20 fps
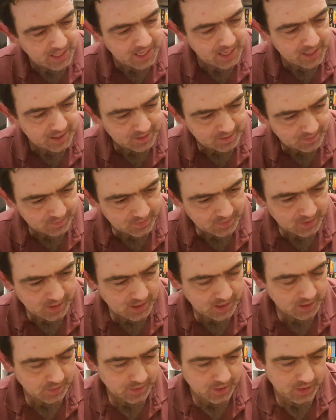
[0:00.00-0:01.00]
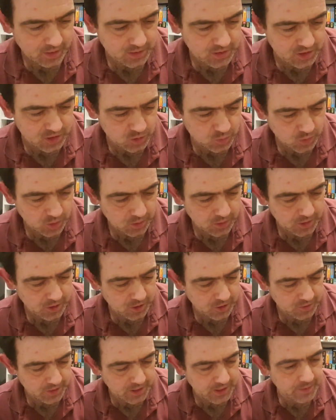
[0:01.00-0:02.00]
in. There we go, is it swollen
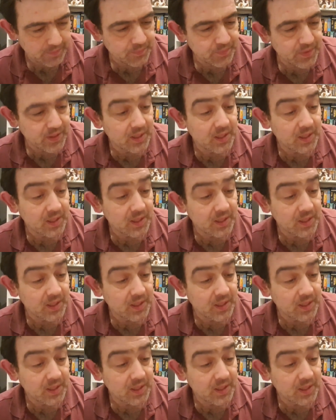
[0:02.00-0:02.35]
already?